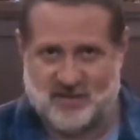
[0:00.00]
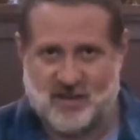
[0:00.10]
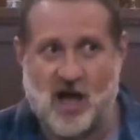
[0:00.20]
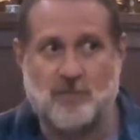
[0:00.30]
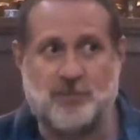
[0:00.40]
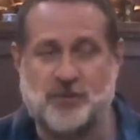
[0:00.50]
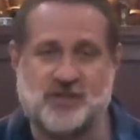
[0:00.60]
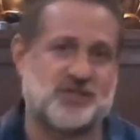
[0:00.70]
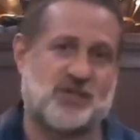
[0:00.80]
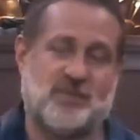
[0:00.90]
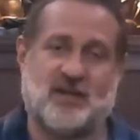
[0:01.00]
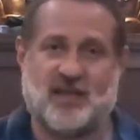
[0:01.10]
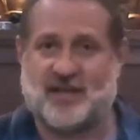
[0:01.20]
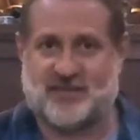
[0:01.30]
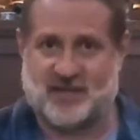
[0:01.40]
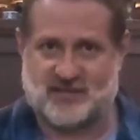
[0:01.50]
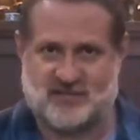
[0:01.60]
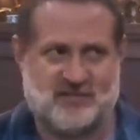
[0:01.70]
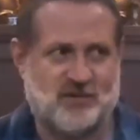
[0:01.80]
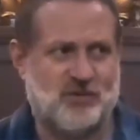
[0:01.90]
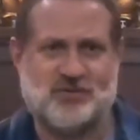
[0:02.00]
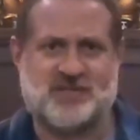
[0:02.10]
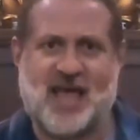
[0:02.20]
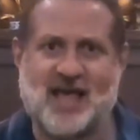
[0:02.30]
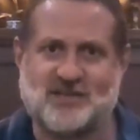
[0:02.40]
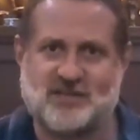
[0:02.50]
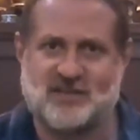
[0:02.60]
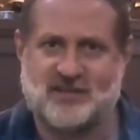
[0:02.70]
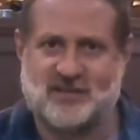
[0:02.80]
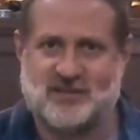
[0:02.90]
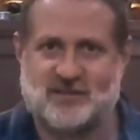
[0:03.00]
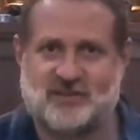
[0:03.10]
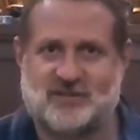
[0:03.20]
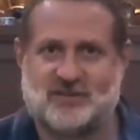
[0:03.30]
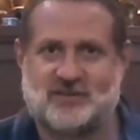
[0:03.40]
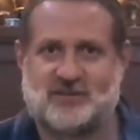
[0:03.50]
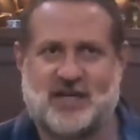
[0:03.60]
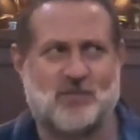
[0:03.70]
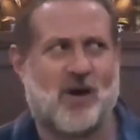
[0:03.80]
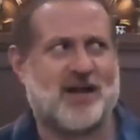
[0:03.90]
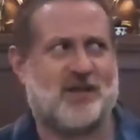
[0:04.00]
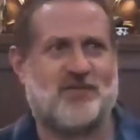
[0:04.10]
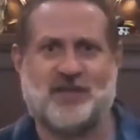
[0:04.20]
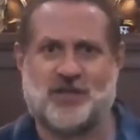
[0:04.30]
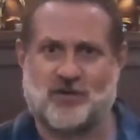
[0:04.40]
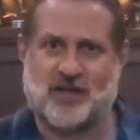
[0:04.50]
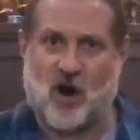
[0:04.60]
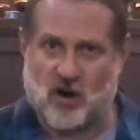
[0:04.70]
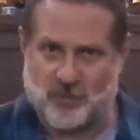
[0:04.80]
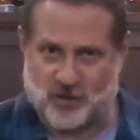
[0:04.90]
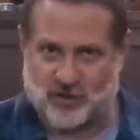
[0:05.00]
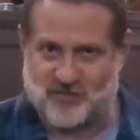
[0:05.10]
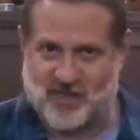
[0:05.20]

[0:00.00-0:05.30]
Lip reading: All Buddhists should be like this. Who says? And why do you think you're the arbiter of